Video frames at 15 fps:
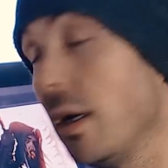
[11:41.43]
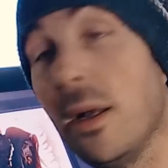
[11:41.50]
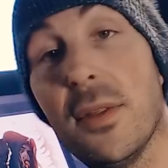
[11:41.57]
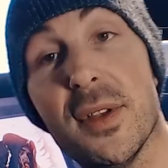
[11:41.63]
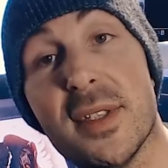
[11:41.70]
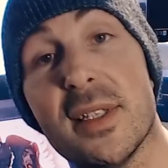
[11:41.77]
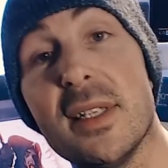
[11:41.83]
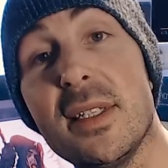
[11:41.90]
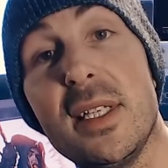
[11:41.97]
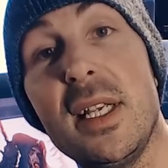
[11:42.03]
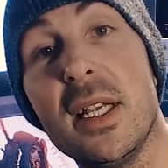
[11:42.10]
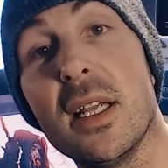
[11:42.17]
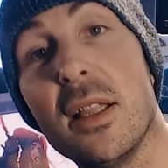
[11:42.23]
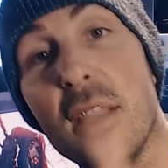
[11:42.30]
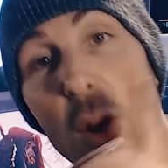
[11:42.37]
The
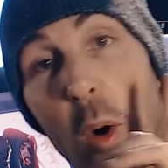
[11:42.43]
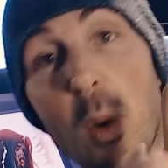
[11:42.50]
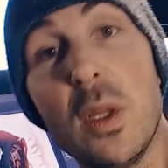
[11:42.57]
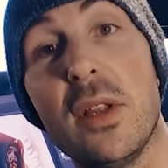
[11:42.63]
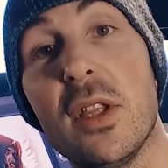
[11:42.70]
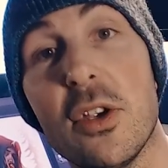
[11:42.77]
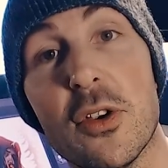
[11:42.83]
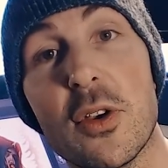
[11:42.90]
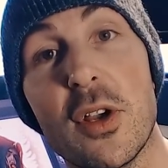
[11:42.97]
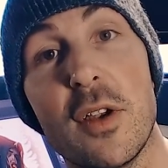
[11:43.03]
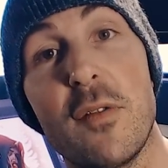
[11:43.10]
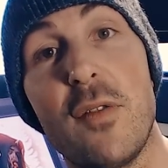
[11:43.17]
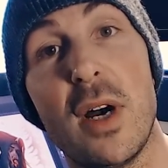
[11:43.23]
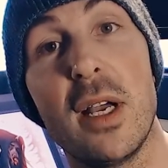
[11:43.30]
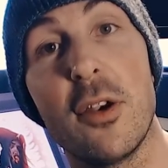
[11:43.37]
Cintiq, the only thing you're going
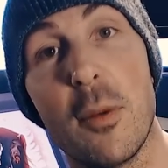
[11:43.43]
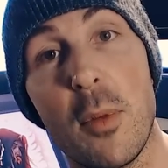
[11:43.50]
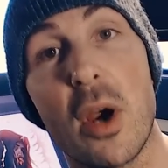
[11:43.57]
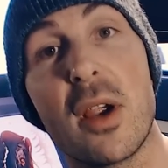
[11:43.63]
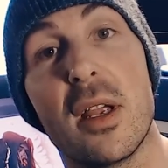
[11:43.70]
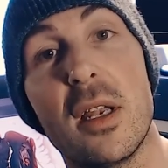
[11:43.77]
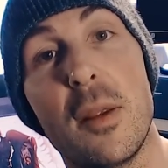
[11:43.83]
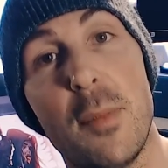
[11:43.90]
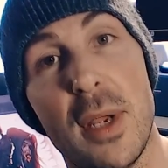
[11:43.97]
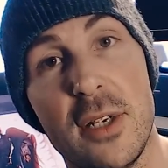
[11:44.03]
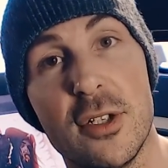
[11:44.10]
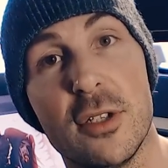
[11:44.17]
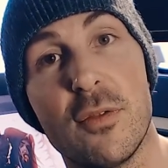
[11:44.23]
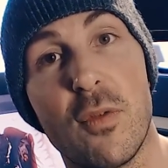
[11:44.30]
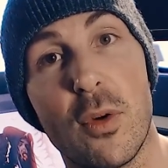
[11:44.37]
to find are marketing
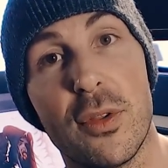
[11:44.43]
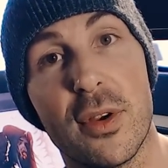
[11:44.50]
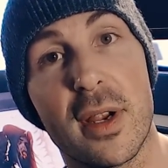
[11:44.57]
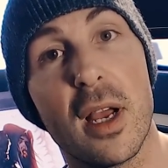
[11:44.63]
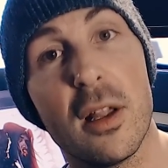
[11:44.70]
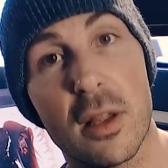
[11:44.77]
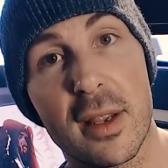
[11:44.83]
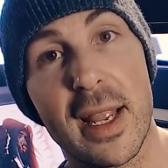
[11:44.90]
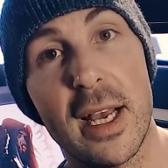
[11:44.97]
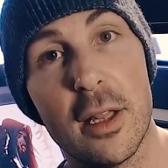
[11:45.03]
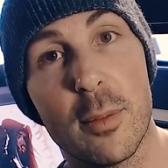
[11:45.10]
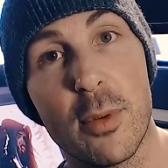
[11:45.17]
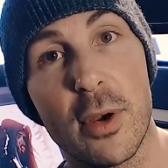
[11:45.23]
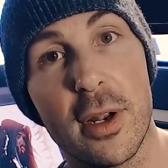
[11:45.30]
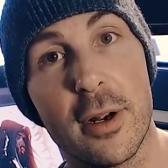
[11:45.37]
pages for their
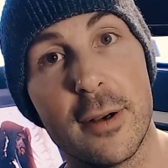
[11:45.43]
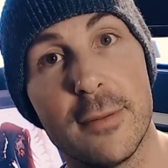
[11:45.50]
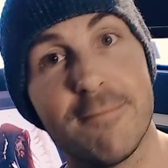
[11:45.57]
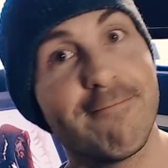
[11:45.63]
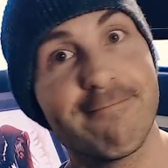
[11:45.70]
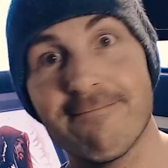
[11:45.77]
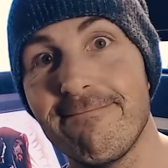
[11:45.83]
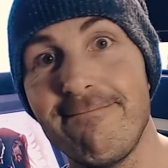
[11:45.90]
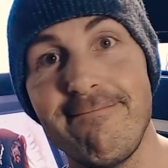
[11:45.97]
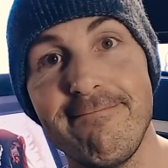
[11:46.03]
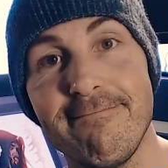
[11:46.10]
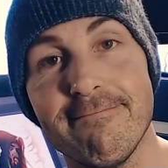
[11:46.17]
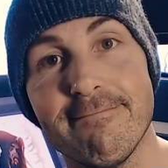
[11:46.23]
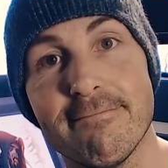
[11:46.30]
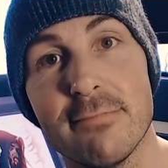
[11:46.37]
calibrator.
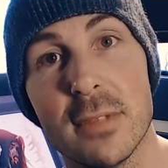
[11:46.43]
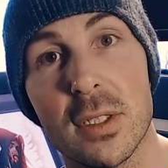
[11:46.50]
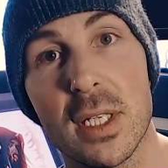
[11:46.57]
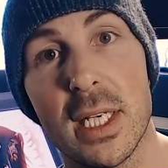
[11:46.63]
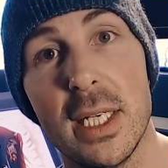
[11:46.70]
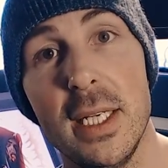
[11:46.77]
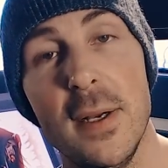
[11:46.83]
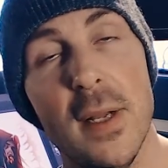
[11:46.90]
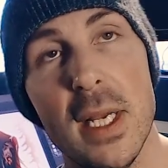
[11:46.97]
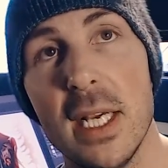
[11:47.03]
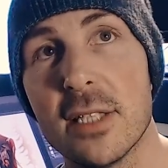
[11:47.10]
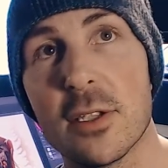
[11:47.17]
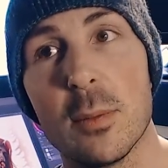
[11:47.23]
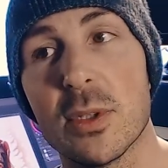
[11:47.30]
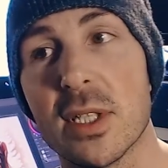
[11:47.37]
Okay?
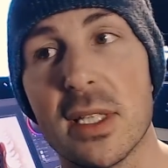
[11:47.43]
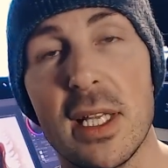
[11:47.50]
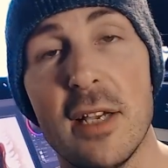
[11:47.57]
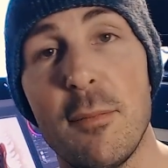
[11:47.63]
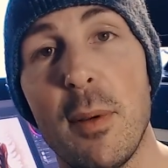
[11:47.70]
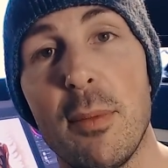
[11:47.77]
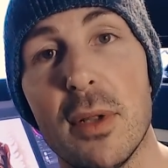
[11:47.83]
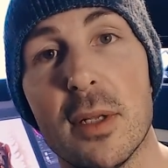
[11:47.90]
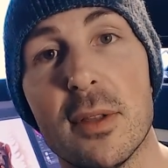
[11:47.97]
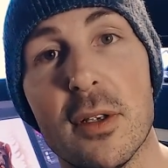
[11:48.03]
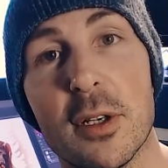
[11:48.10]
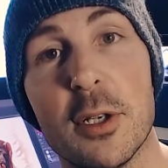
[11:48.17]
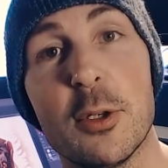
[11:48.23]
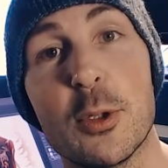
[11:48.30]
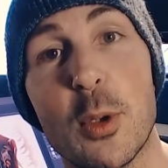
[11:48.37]
It's almost like they have people out there
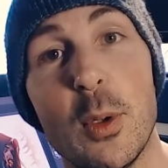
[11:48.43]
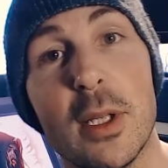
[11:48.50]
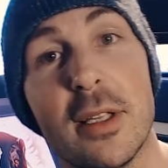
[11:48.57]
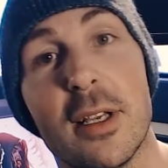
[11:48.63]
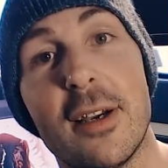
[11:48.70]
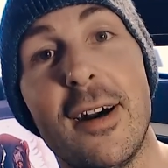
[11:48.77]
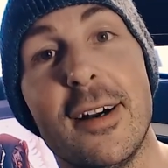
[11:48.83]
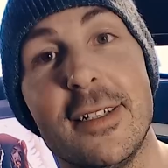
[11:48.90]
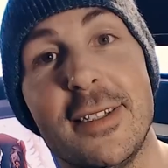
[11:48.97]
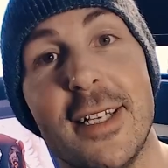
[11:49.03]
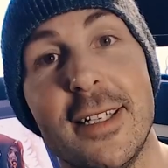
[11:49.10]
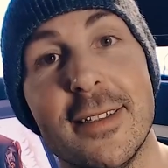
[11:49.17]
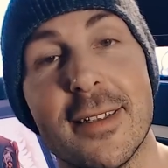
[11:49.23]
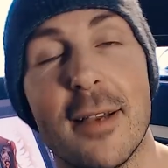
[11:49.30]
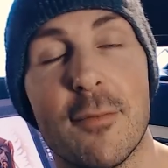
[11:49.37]
controlling the
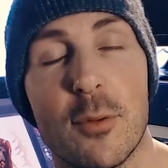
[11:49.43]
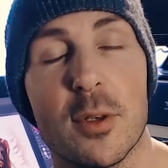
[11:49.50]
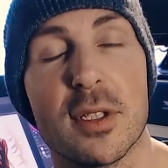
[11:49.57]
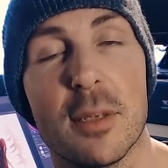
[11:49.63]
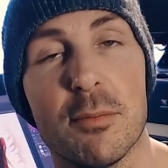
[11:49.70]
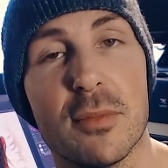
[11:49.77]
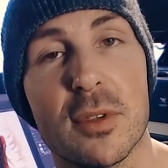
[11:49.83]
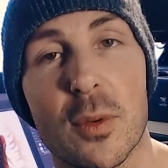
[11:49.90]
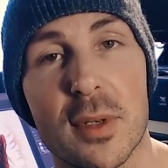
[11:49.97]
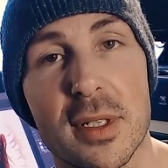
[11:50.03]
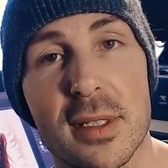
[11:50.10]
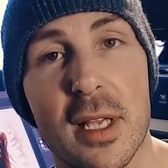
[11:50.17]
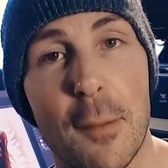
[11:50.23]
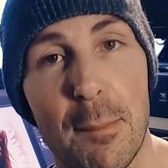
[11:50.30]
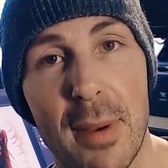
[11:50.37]
content. Of course, I don't want to
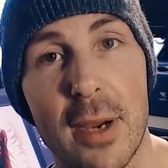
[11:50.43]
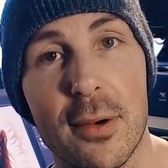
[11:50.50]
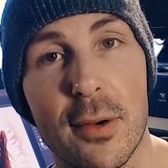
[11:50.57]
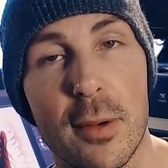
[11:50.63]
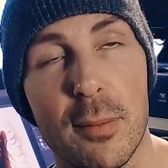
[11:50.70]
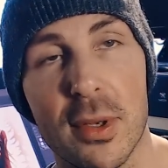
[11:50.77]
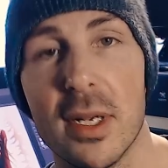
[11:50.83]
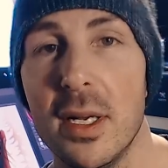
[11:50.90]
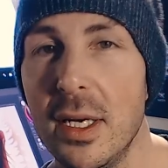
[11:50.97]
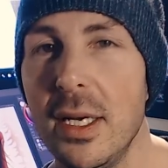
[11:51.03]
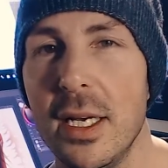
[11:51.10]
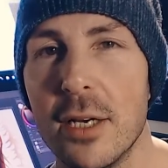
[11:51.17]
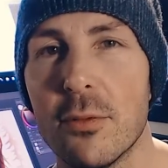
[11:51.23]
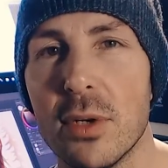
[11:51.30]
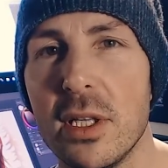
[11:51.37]
sound paranoid, but
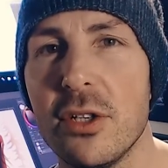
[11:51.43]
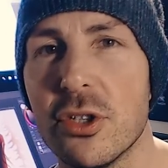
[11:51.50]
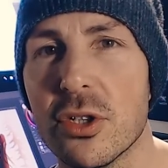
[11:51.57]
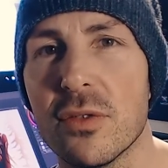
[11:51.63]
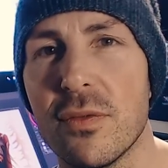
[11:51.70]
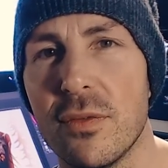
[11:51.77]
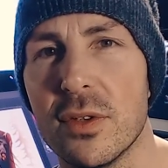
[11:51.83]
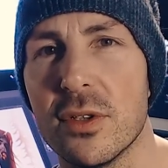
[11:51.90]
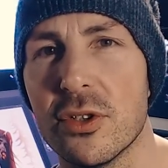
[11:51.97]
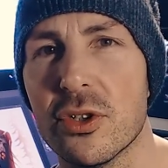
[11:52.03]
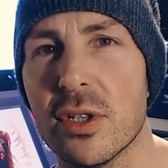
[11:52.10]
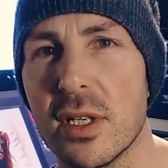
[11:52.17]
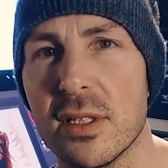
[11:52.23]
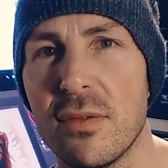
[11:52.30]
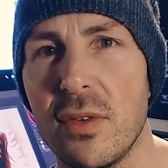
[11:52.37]
it really sure
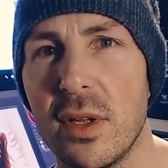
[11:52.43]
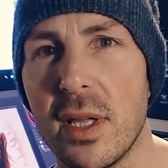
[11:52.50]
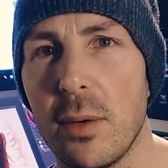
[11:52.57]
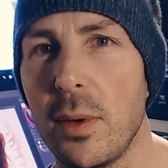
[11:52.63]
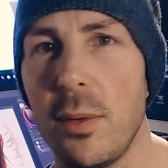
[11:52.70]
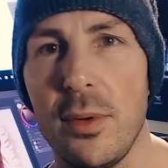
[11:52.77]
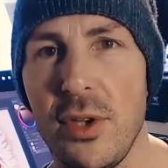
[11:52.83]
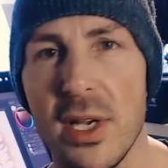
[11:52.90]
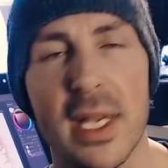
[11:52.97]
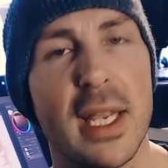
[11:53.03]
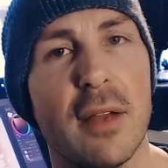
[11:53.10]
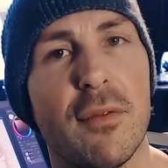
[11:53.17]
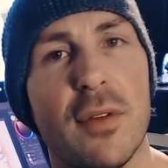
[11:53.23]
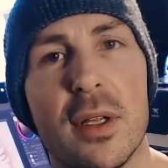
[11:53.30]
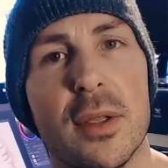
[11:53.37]
does feel that way when you
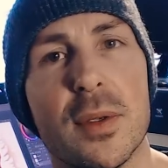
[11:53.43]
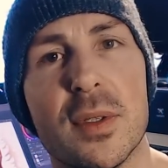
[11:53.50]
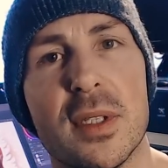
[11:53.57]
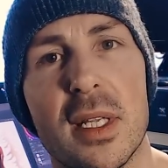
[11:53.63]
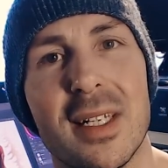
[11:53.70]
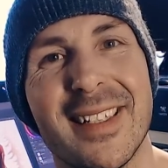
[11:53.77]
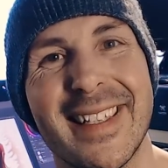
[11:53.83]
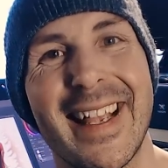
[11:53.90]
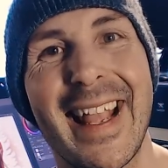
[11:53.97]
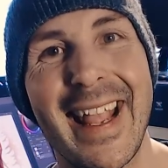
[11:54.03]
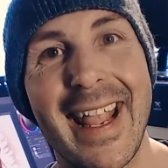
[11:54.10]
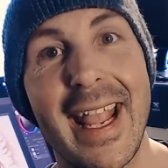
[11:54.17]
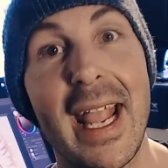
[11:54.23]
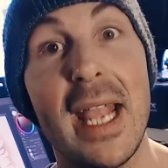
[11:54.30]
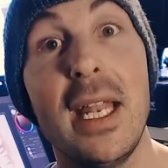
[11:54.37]
can't find those settings
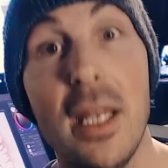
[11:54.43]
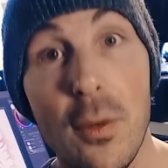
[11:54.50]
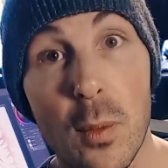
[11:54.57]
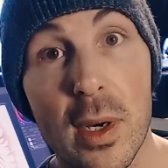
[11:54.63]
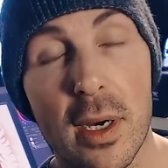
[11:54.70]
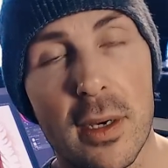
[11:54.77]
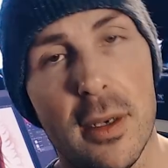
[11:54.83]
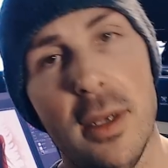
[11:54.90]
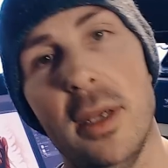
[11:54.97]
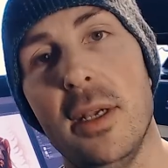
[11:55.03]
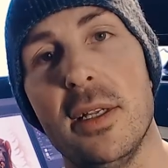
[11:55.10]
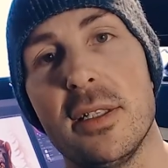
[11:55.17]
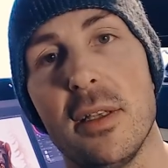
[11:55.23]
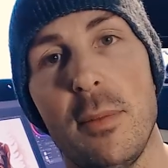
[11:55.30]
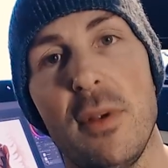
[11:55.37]
anywhere
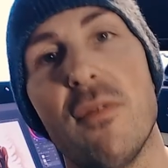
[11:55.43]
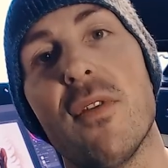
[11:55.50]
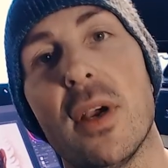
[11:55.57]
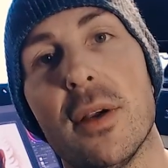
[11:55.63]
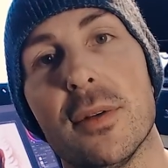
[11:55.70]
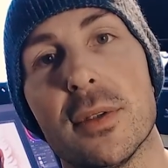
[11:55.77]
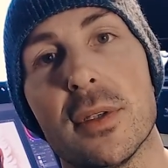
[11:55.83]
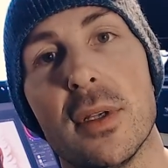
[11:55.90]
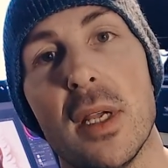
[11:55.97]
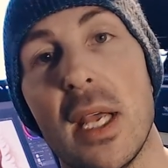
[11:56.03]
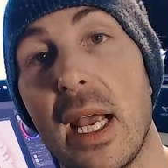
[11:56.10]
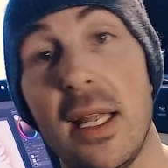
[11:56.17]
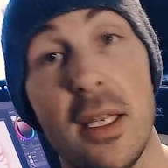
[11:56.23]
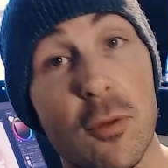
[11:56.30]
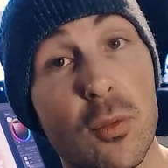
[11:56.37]
to be found.
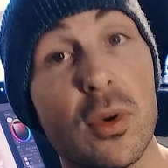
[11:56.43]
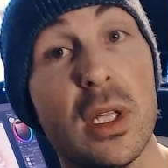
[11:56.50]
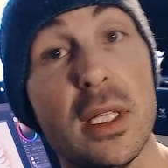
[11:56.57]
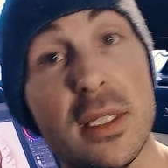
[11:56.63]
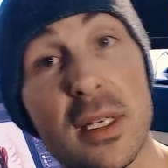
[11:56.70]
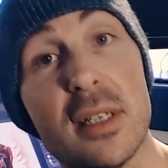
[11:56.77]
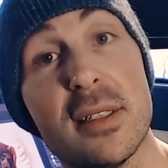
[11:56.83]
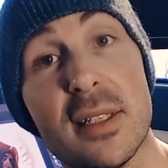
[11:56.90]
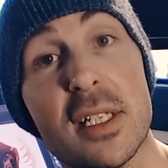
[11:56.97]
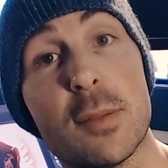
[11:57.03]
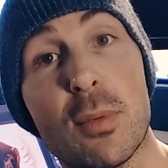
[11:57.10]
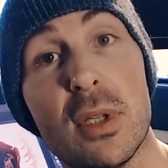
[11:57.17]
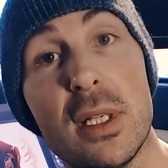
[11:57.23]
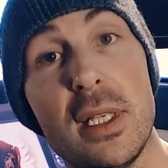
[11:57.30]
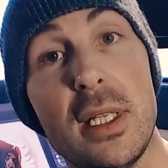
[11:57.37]
And it really does
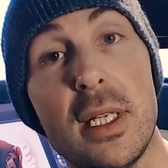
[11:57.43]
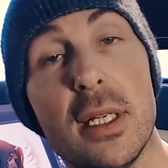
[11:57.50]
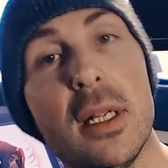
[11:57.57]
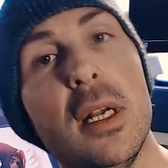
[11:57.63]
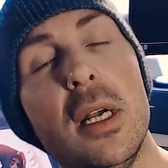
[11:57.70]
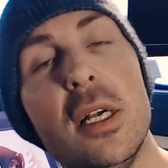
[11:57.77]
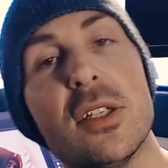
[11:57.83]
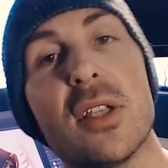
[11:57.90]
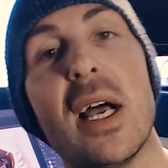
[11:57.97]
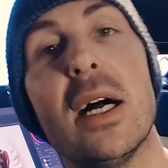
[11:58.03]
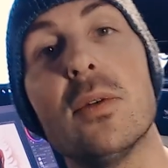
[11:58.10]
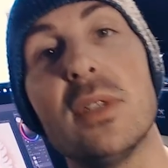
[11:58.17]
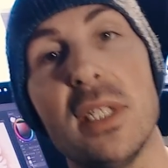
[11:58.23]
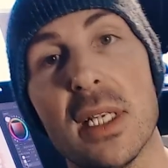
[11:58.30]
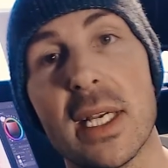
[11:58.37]
desperately need it. So how
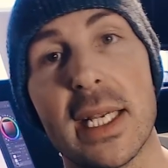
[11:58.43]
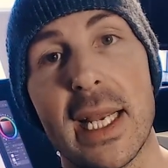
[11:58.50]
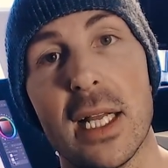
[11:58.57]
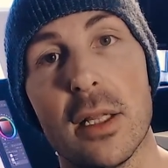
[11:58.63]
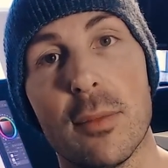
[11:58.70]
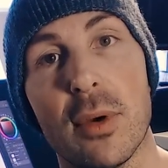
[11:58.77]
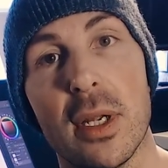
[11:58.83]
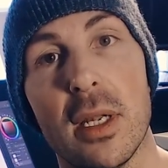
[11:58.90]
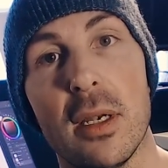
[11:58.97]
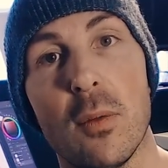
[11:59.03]
did I calibrate it?